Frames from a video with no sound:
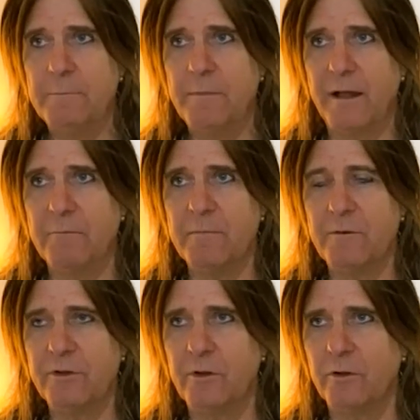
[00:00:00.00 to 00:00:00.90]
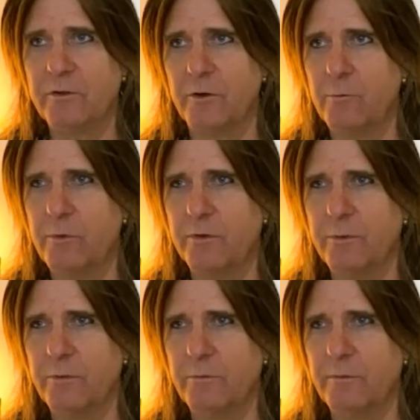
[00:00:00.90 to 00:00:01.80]
But it was in
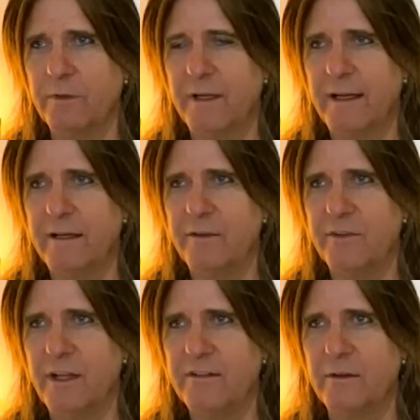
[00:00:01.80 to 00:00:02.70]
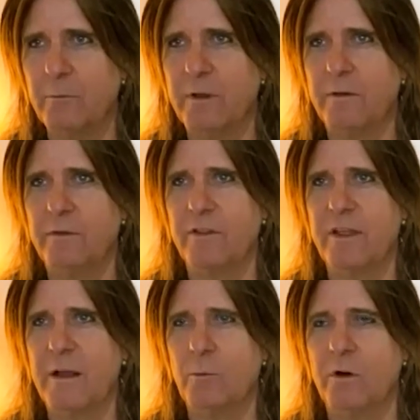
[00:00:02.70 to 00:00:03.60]
October 1986, and the
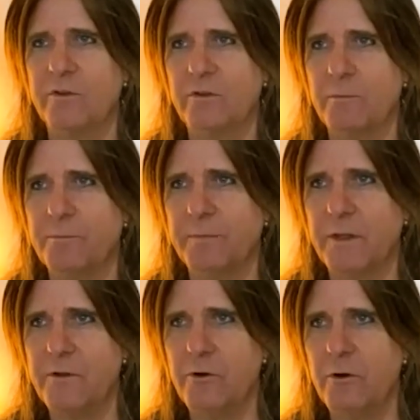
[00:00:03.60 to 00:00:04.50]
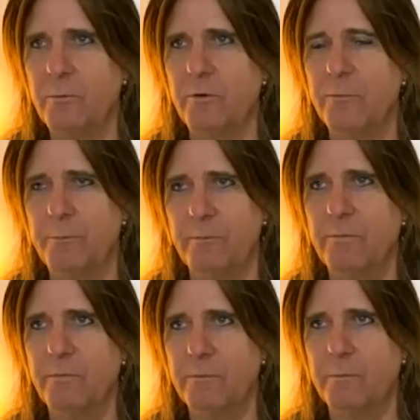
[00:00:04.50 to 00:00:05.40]
thing was, Europe were
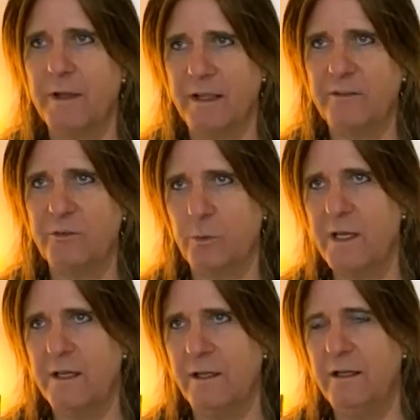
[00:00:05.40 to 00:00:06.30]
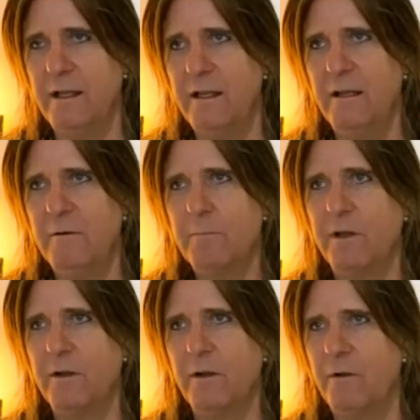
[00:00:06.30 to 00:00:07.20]
big in Sweden,
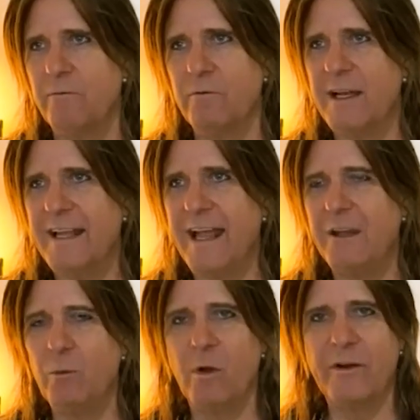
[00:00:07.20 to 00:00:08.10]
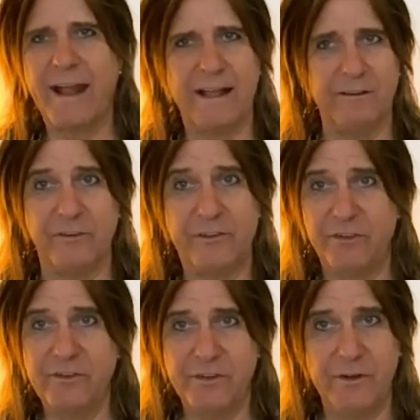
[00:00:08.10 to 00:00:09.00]
but not really anywhere
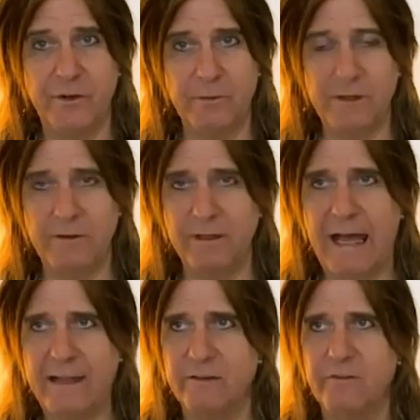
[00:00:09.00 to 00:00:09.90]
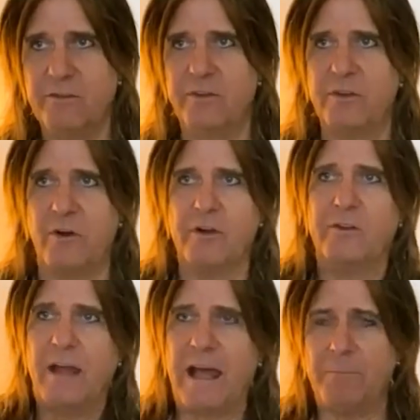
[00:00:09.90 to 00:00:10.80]
else. You know, it hadn't started
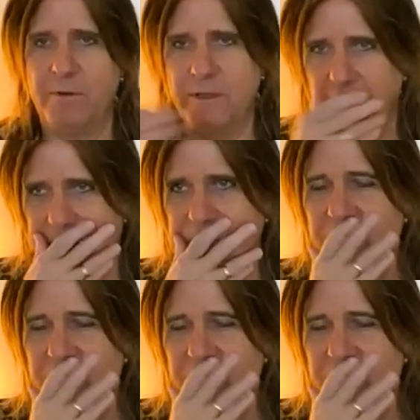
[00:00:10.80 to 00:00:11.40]
to happen yet.